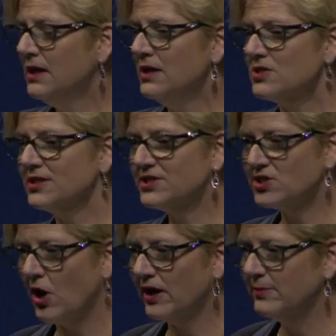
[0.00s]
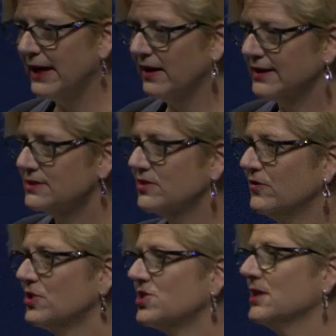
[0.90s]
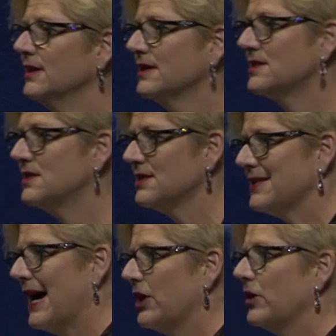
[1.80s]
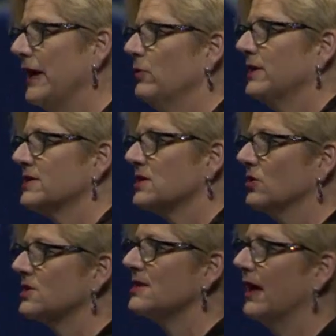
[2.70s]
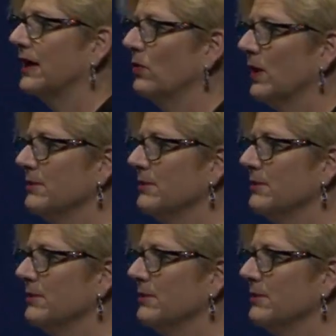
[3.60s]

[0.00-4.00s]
So let's talk about it. Diversity, let's disaggregate what this looks like and what